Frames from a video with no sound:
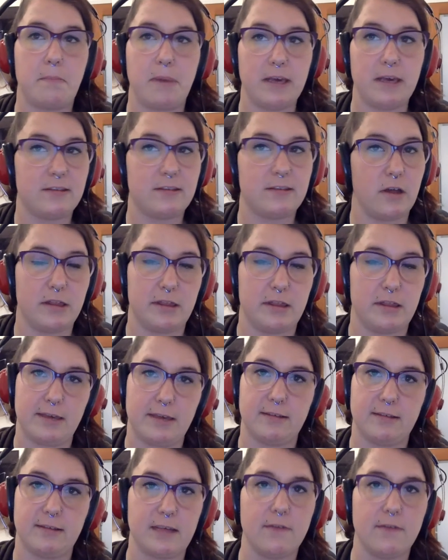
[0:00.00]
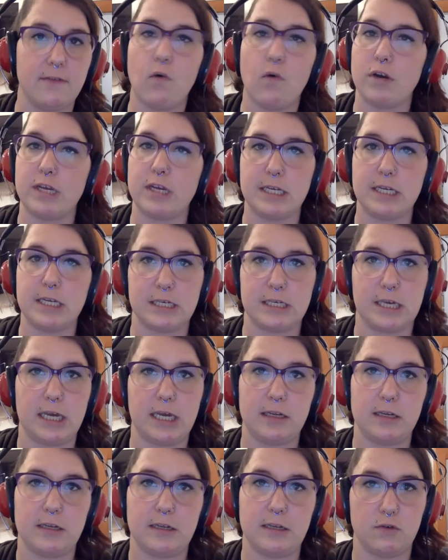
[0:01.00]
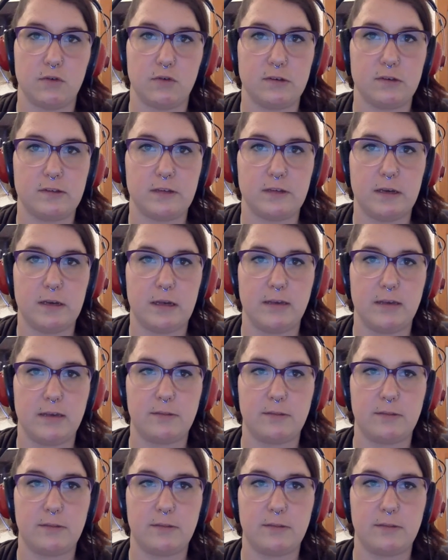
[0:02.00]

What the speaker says: based on things that they've already indicated interest in.